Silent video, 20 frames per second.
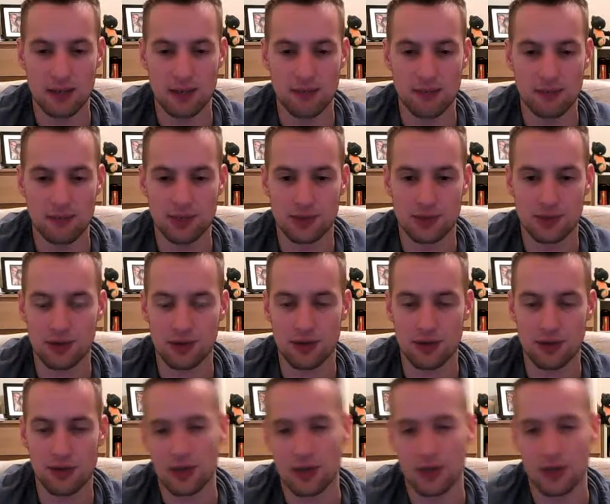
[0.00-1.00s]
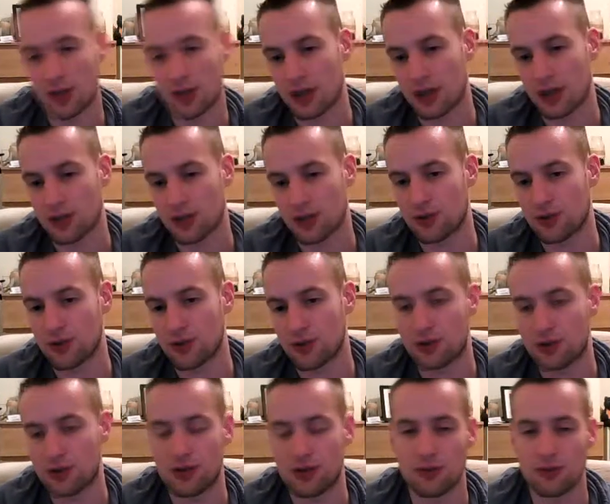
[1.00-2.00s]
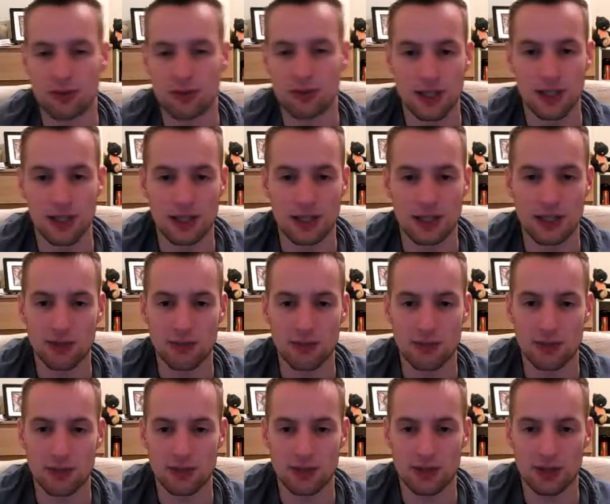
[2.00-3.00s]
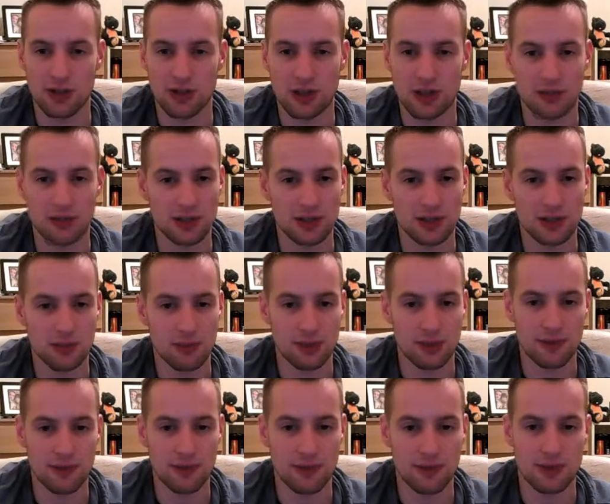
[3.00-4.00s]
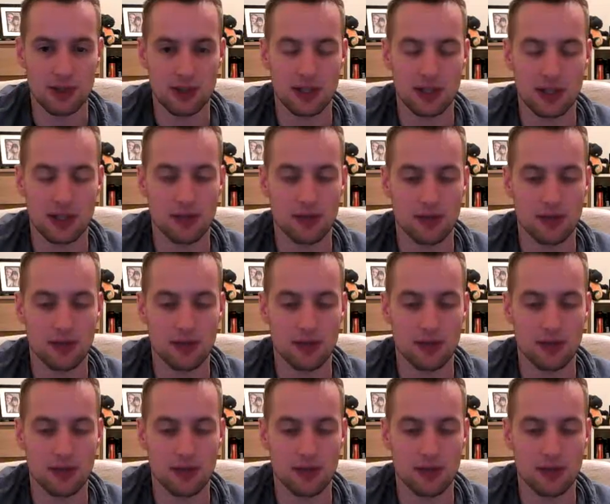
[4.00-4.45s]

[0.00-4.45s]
so I could be a little bit misguided with some of the information given you,